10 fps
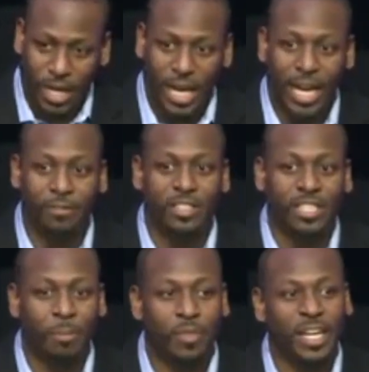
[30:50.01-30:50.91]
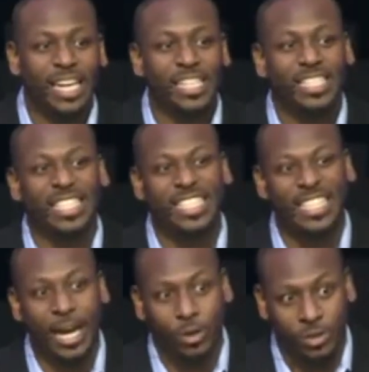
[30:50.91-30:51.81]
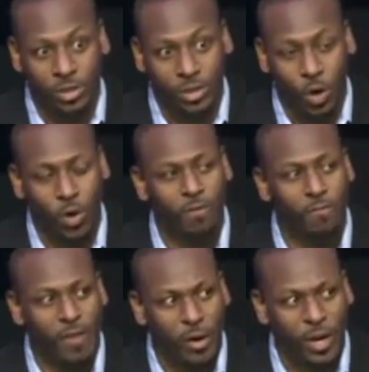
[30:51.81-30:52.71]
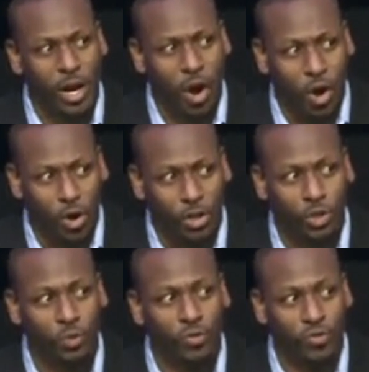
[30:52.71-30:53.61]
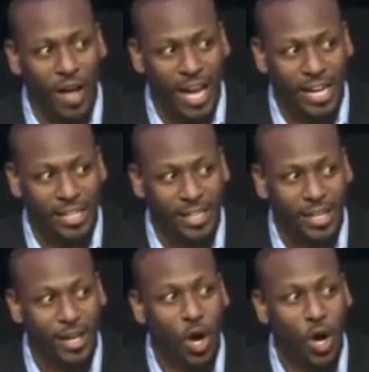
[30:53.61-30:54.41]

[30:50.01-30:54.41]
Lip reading: If something is scarce or very hard to find,